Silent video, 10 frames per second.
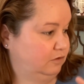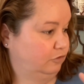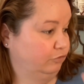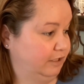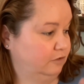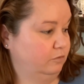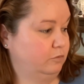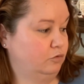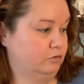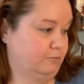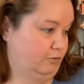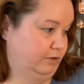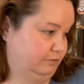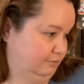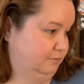greetings from the North Pole,
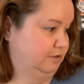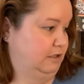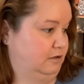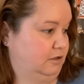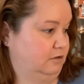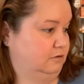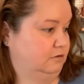gifts from Santa,